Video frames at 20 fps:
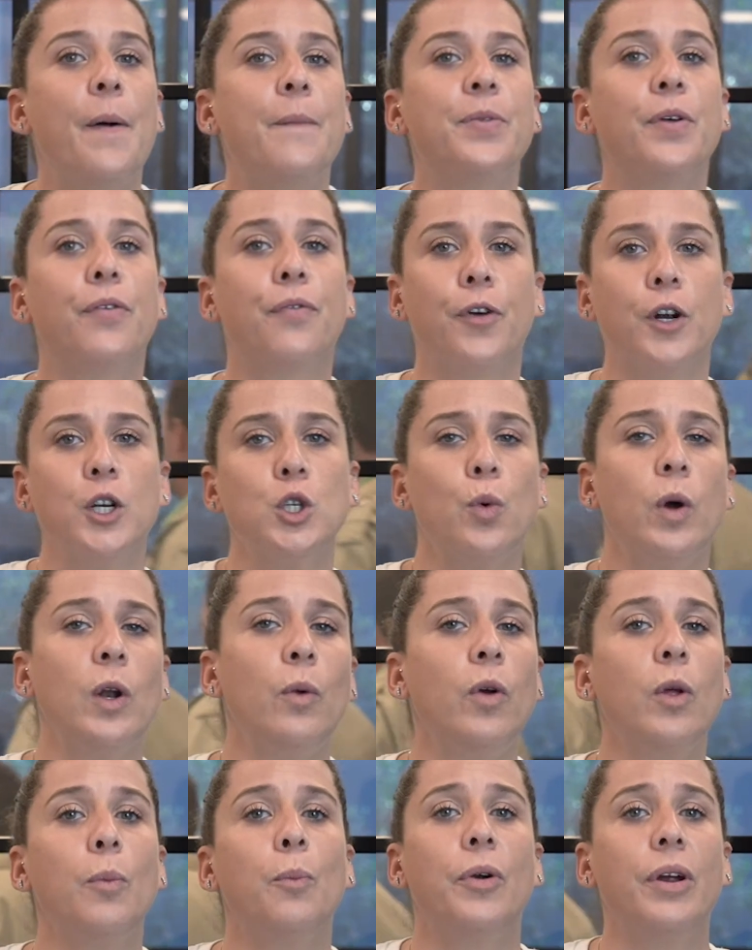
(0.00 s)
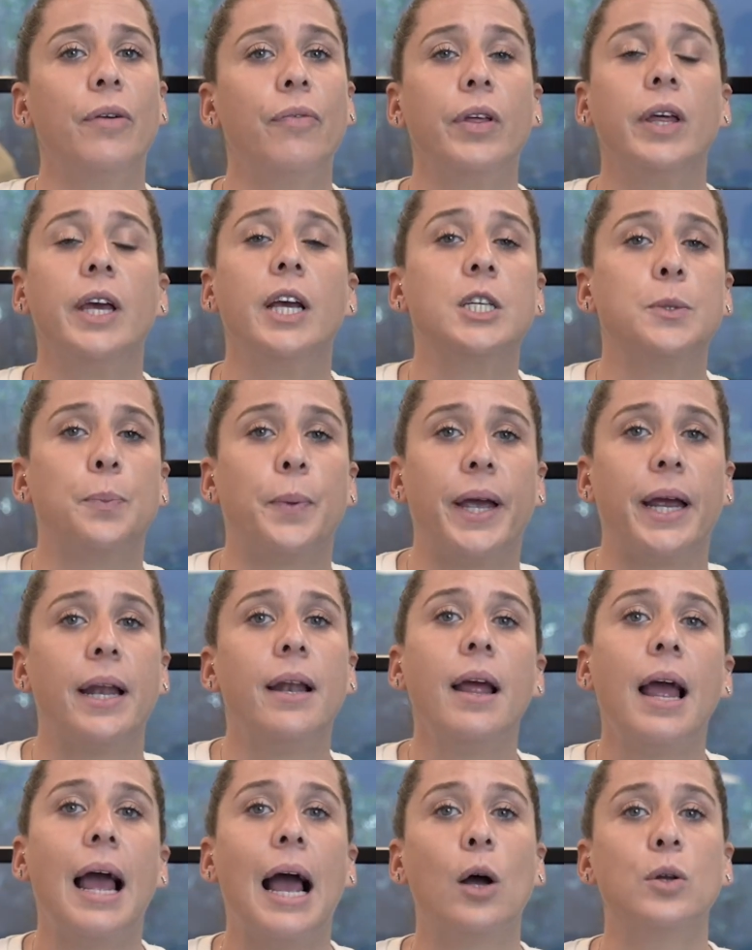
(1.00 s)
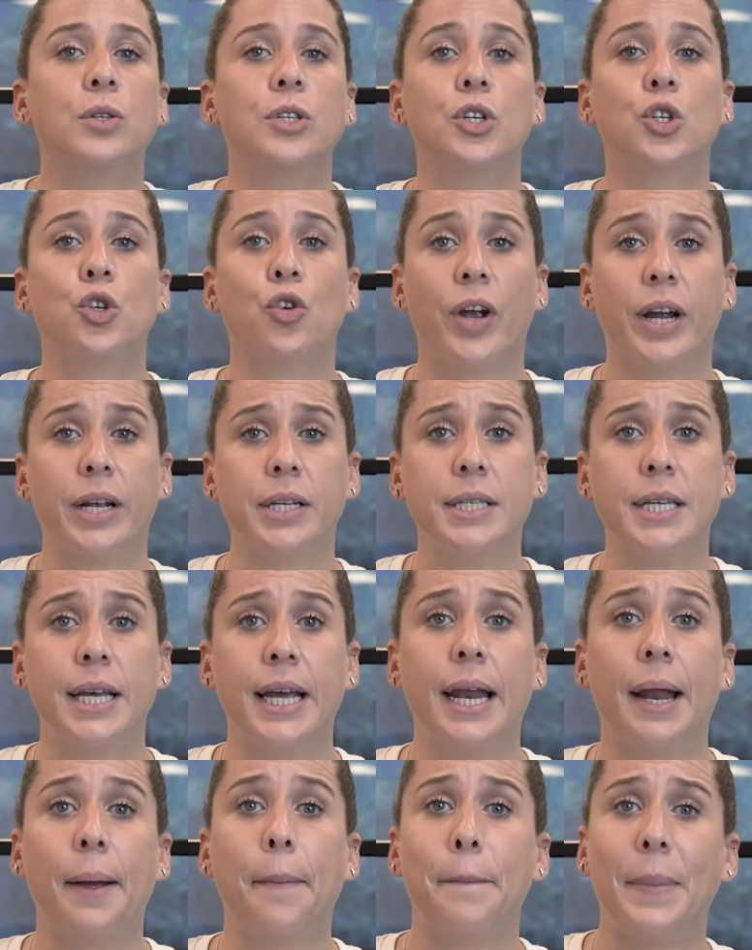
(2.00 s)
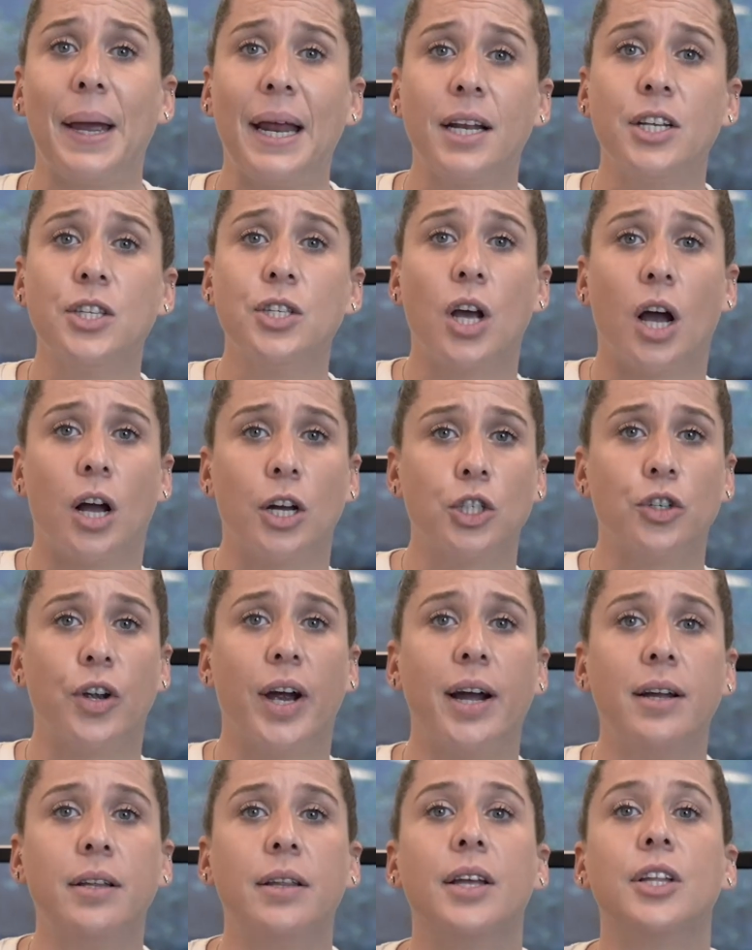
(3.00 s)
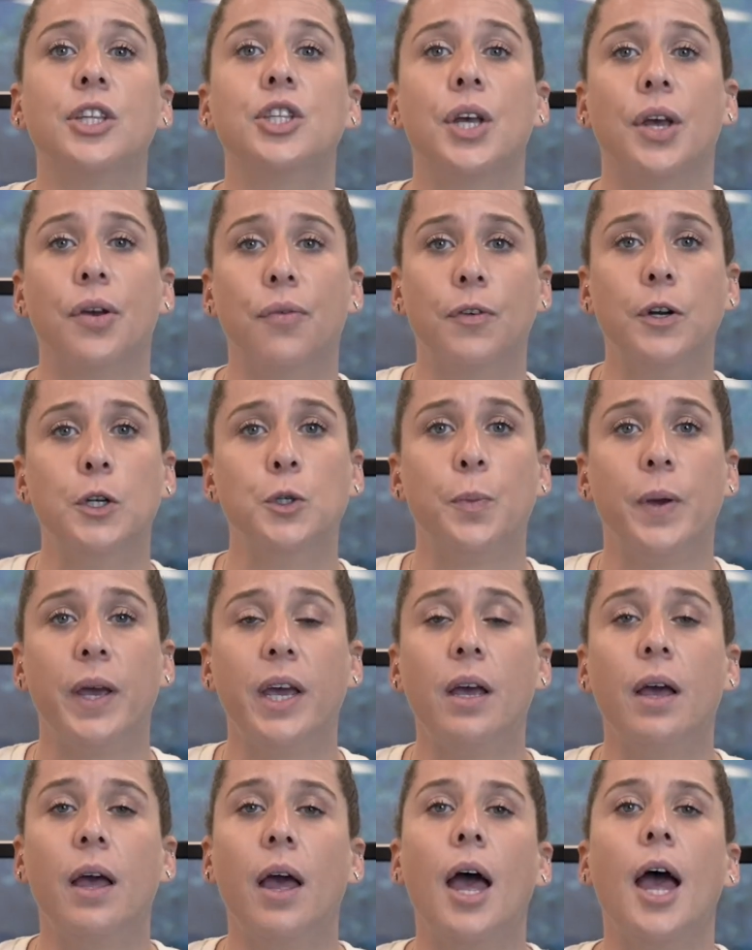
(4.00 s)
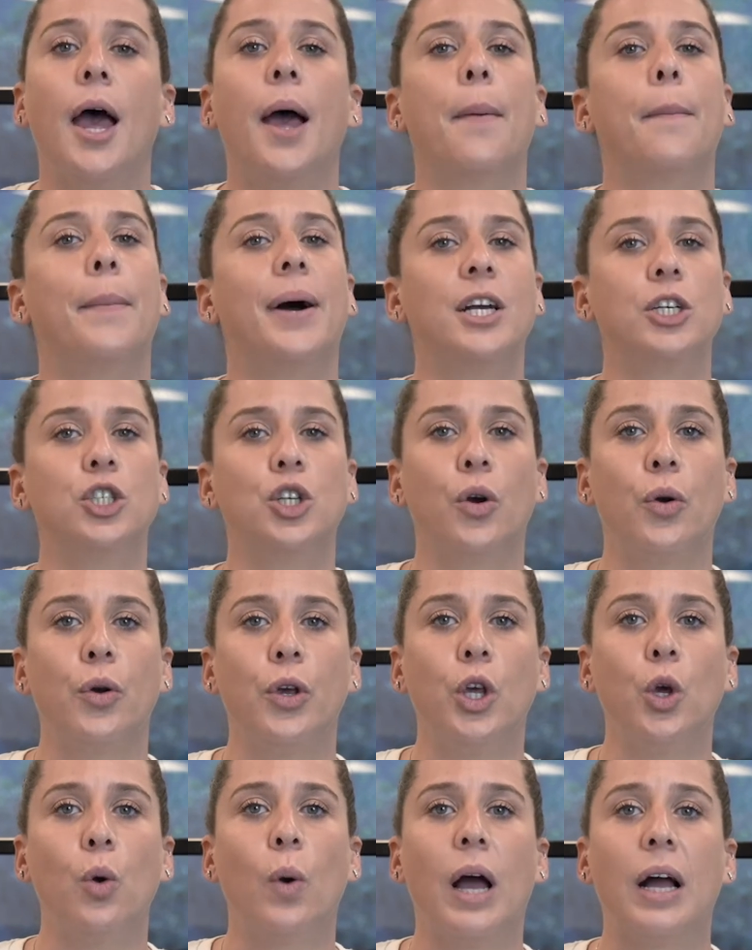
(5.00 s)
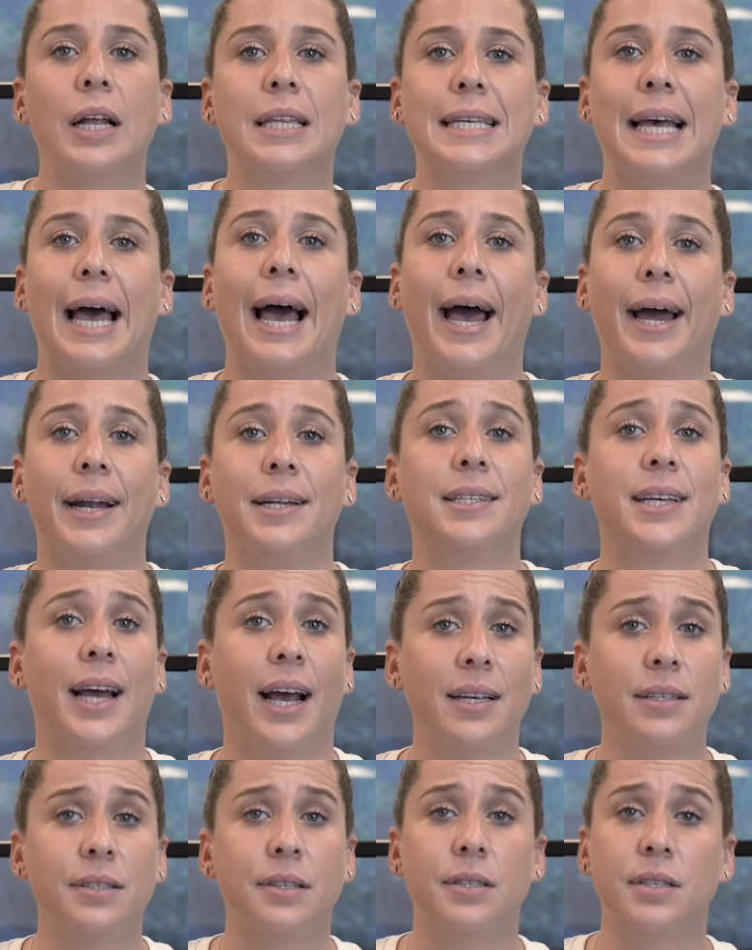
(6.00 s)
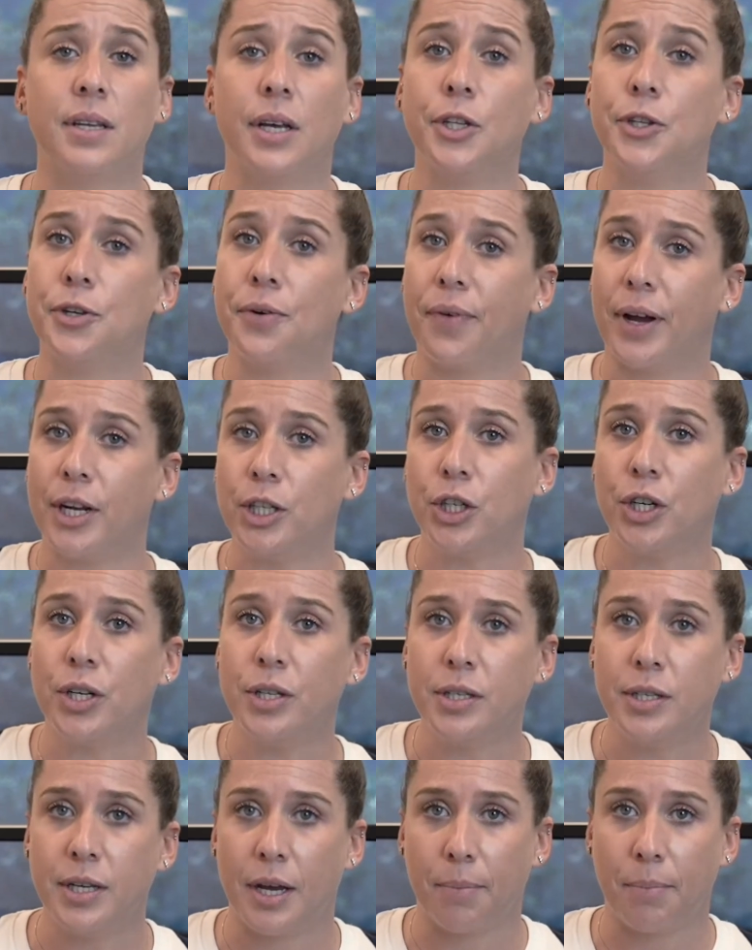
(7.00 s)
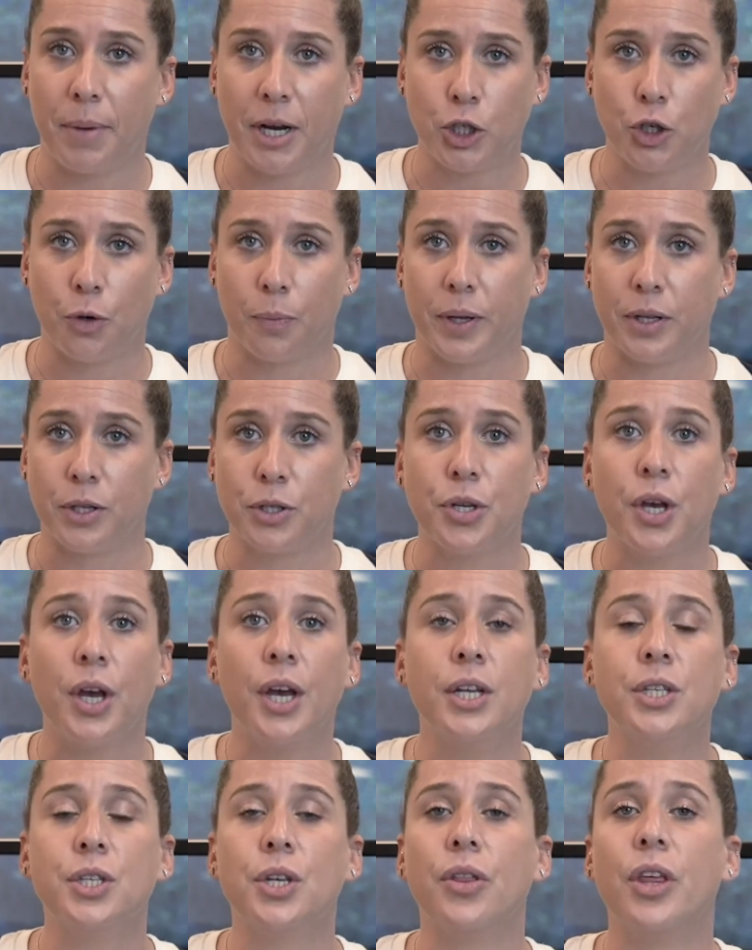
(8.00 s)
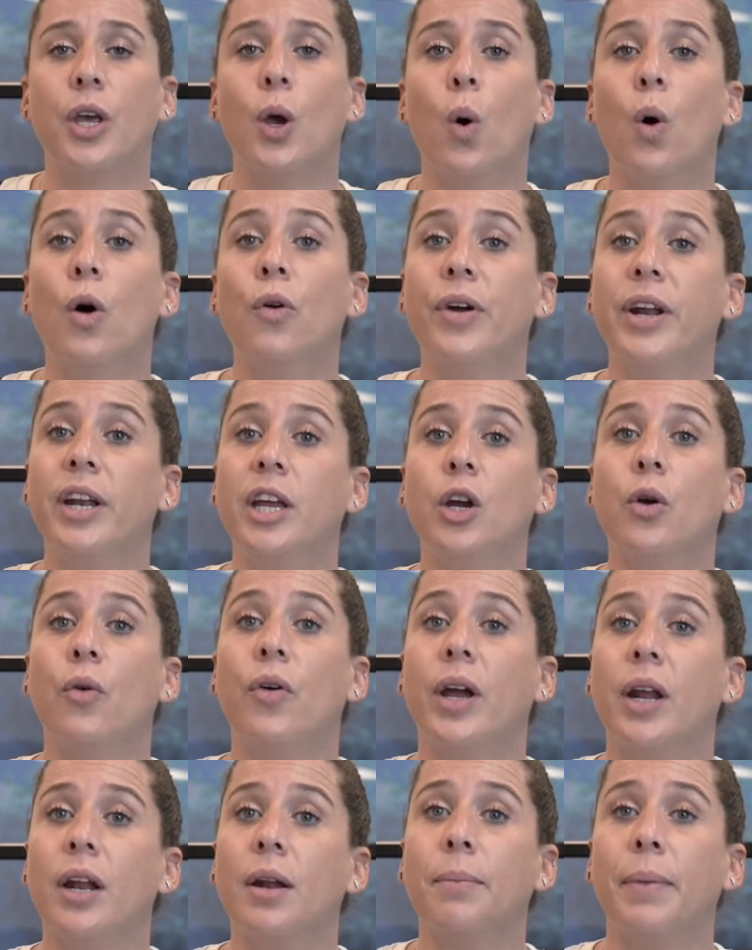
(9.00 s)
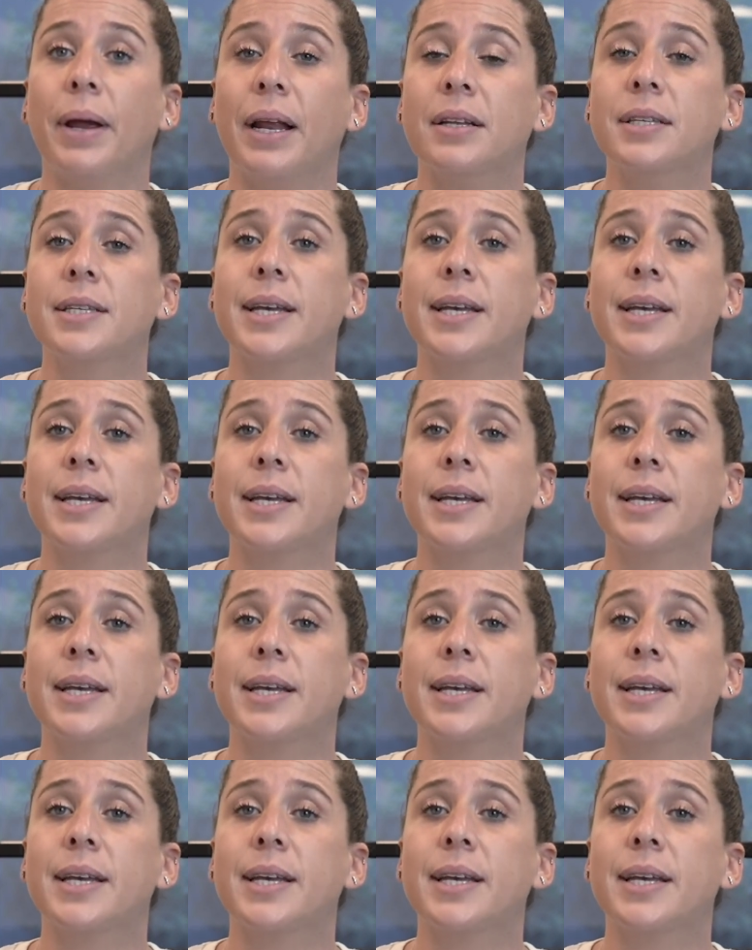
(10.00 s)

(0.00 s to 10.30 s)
The first one will briefly explain how to translate a maintenance contract into Infraspeak by showing you how to add tasks, interventions, and measurements to the already created maintenance